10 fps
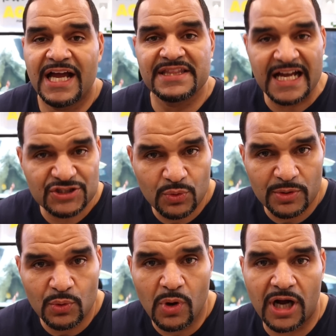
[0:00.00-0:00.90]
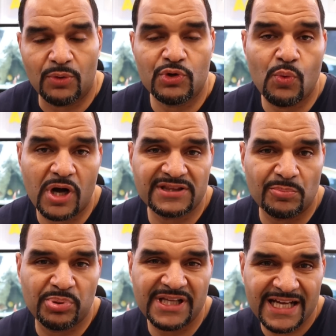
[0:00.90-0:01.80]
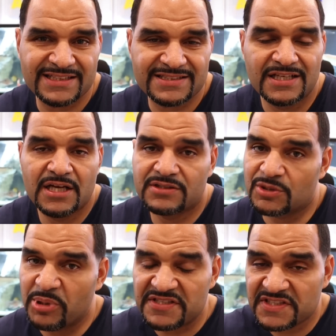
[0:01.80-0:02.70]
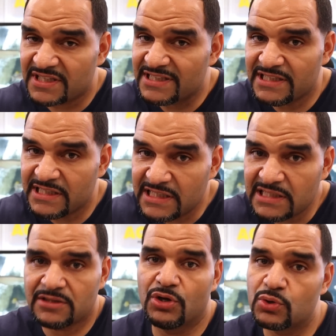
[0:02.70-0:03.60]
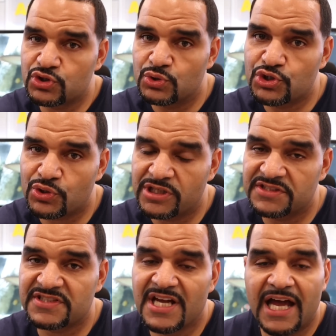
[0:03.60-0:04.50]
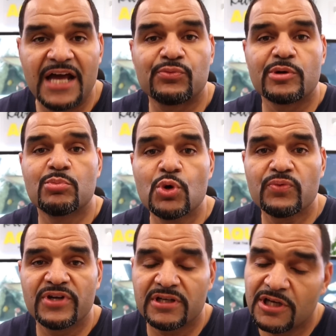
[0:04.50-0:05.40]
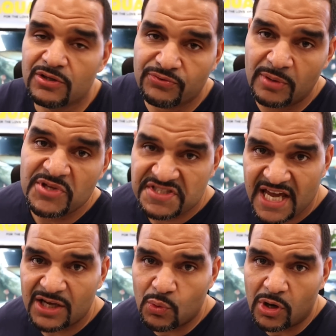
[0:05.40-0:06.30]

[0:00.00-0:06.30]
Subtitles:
And that's what we want. We want the plants to basically eat those nutrients and remove it from the tank